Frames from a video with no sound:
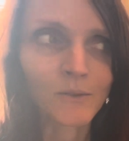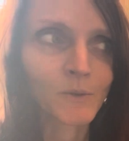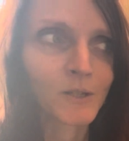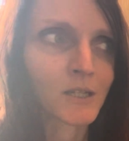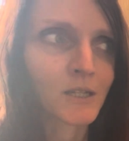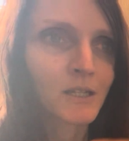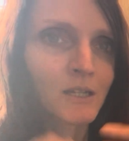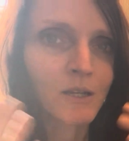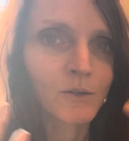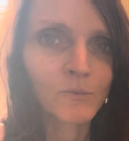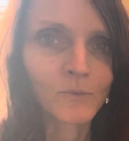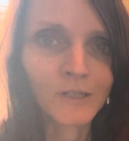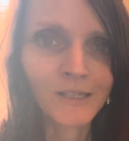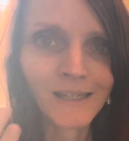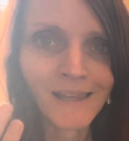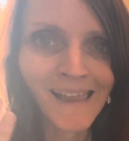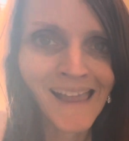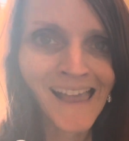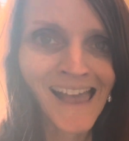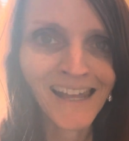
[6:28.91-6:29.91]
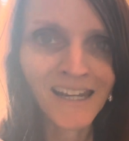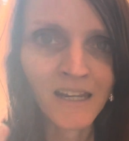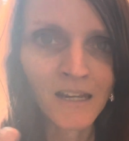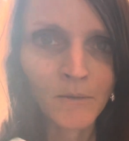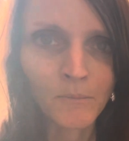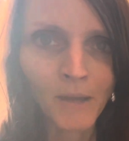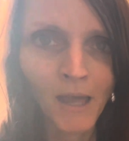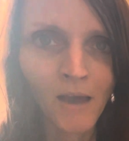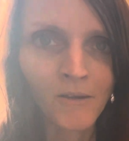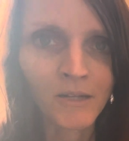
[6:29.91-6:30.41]
We can get really heady
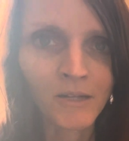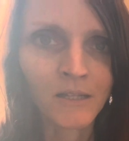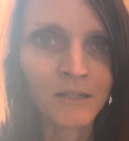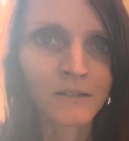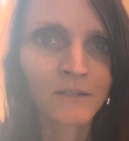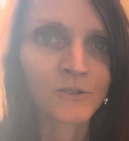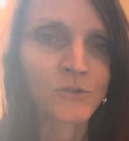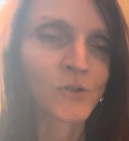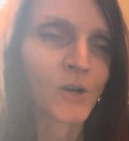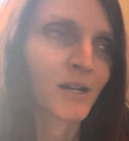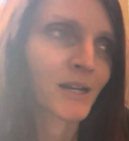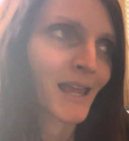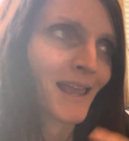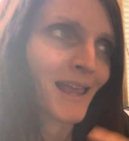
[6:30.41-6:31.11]
about it and try to